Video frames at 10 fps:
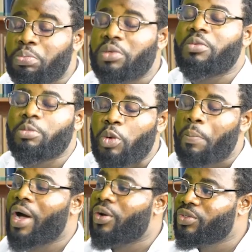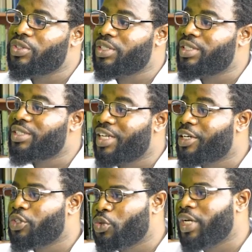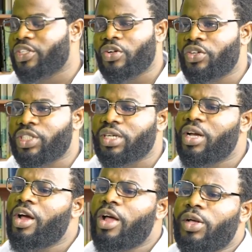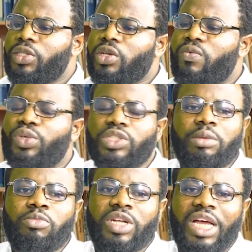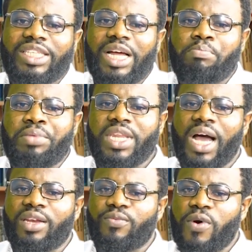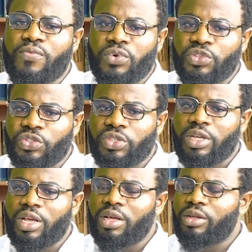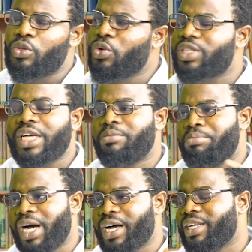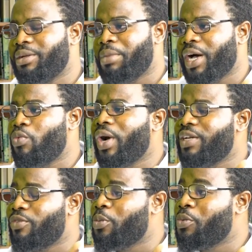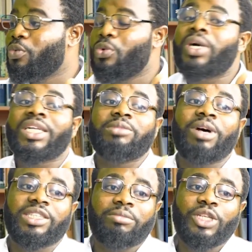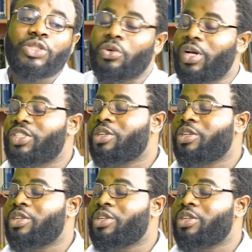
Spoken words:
propound the negritude ideology. So for someone like that being at the forefront, those at the back who are developing will look at him as a mentor, as